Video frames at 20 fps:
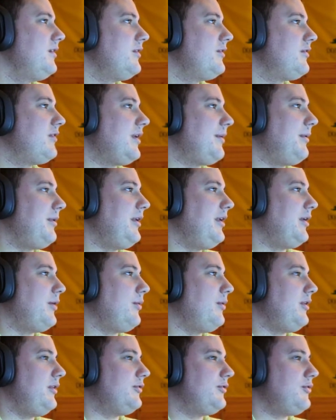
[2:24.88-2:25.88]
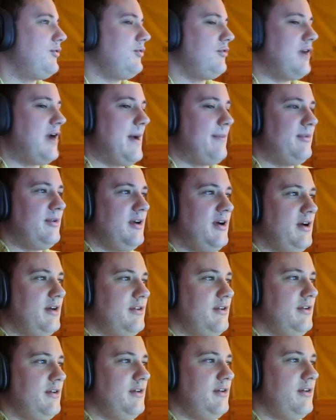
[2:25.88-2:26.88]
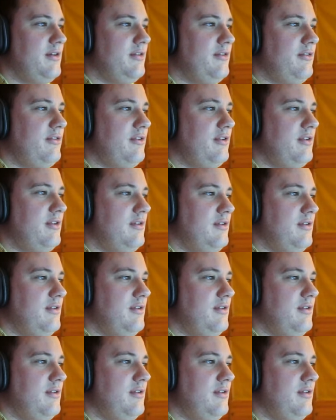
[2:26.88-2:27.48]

So now we need one of these crap doctors.